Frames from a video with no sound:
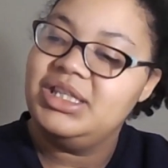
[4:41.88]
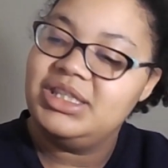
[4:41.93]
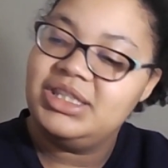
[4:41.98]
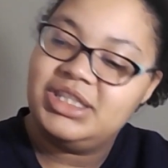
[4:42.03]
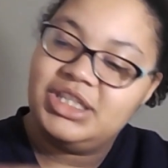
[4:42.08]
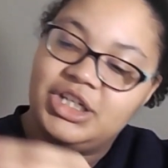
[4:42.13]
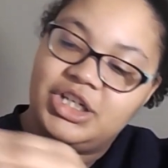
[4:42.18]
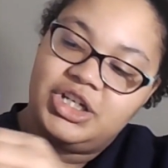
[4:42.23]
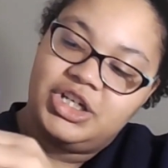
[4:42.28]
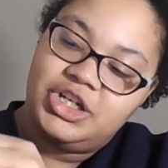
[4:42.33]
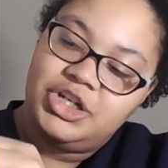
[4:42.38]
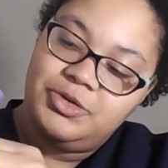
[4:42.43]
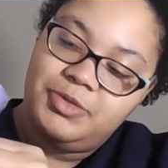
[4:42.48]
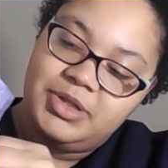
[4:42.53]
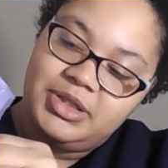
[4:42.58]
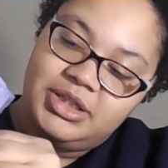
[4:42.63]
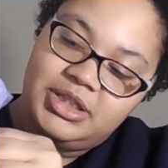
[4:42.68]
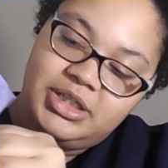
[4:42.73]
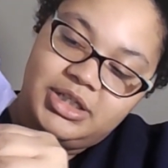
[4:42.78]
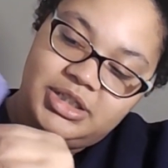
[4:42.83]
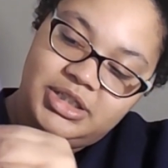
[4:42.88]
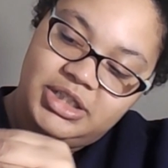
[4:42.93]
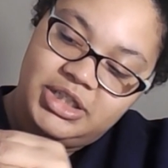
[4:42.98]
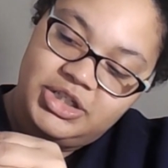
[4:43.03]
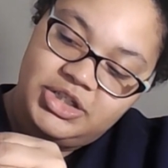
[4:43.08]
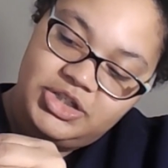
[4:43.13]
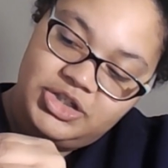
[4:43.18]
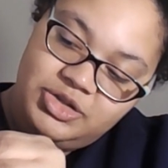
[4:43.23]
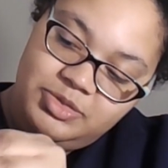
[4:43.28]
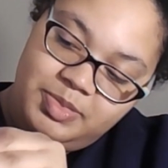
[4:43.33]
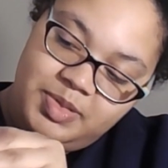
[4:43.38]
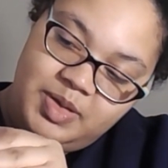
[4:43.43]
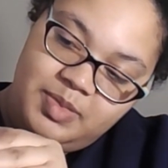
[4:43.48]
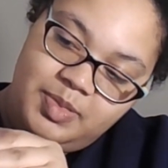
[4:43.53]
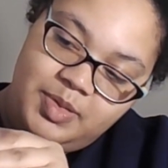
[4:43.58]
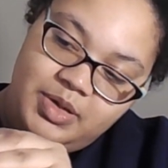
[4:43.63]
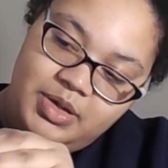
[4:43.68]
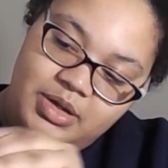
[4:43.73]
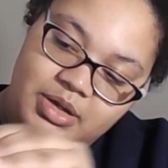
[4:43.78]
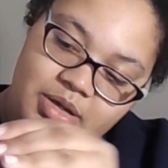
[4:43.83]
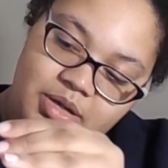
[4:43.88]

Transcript: sticker with the tissue paper.